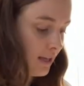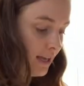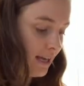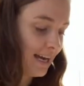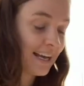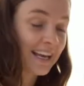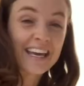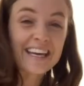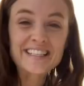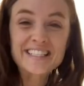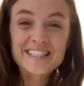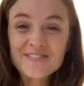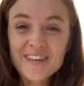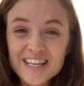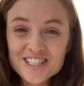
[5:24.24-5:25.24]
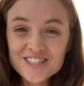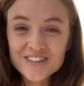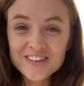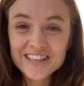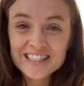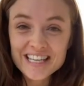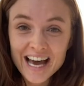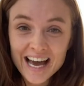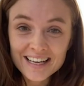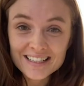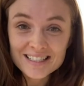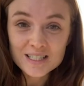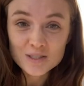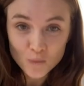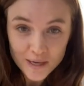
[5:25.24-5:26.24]
Again, just make sure it's
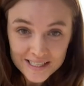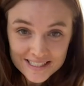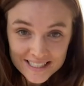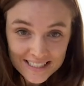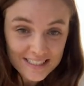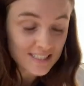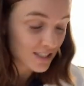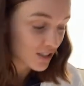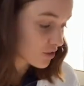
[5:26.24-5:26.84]
unsweetened